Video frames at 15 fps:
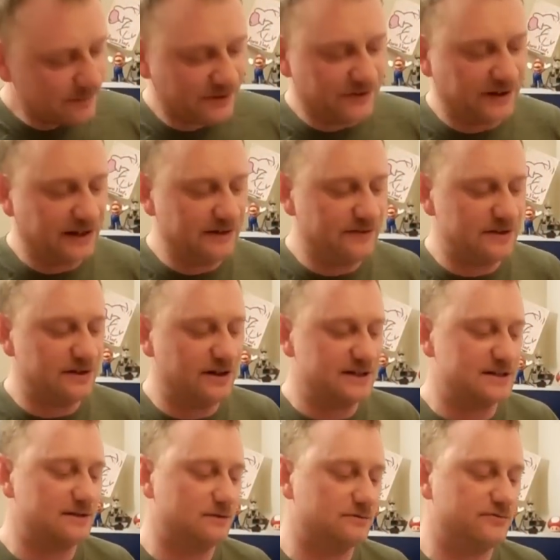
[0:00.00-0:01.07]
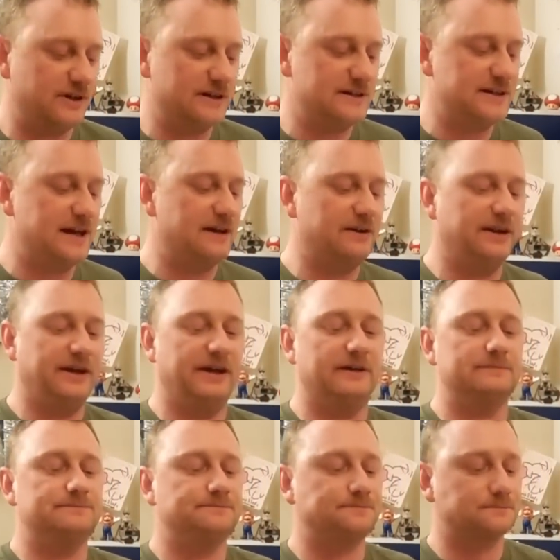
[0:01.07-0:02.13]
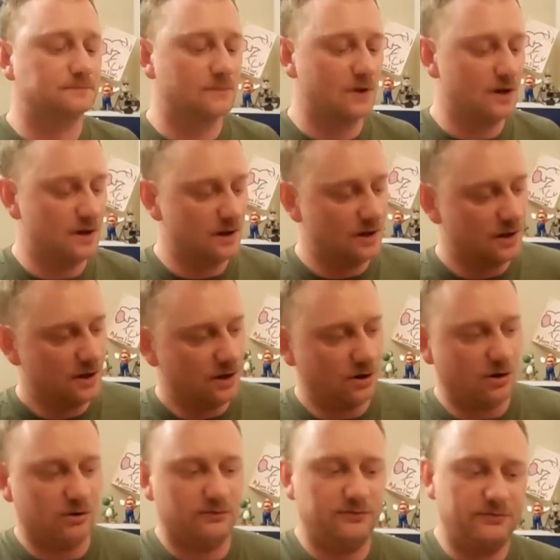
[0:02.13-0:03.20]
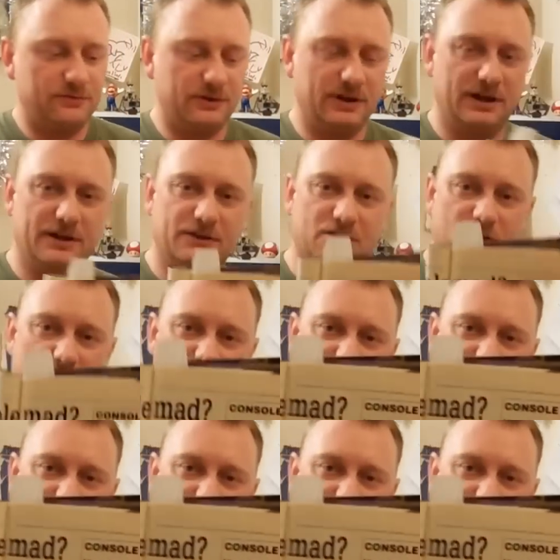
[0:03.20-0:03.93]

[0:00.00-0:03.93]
But they give a nice little rundown here of the